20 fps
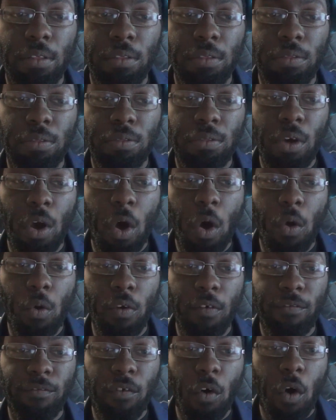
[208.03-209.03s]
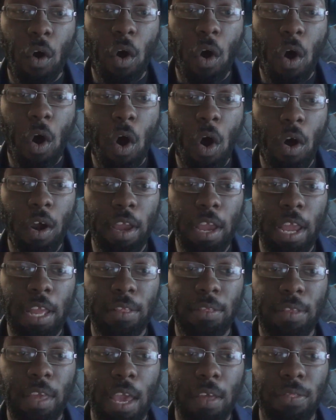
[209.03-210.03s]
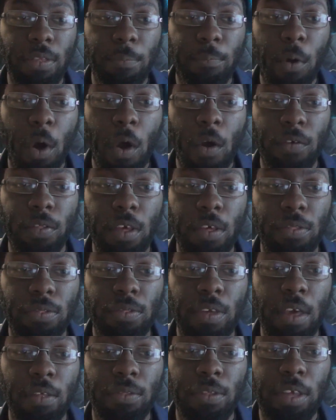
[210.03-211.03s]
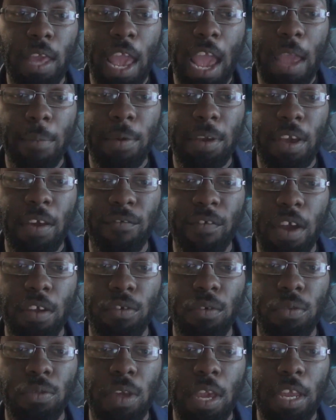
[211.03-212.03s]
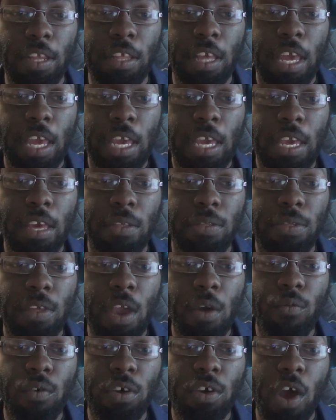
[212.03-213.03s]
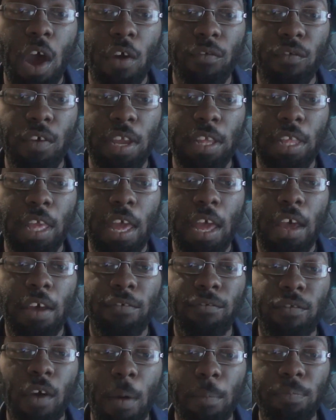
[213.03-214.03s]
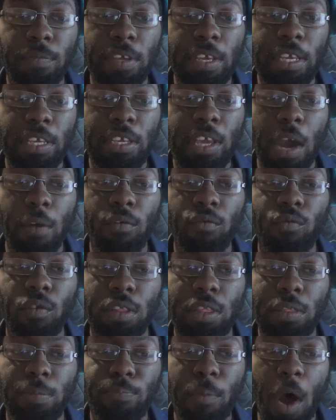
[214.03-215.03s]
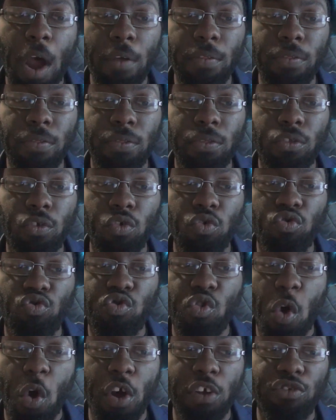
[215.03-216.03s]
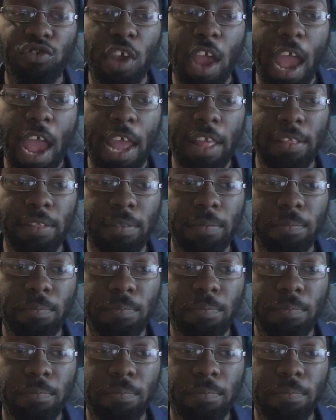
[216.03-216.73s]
So, for all intents and purposes, since the anime convention scene is still recovering from the government response to Coronachan,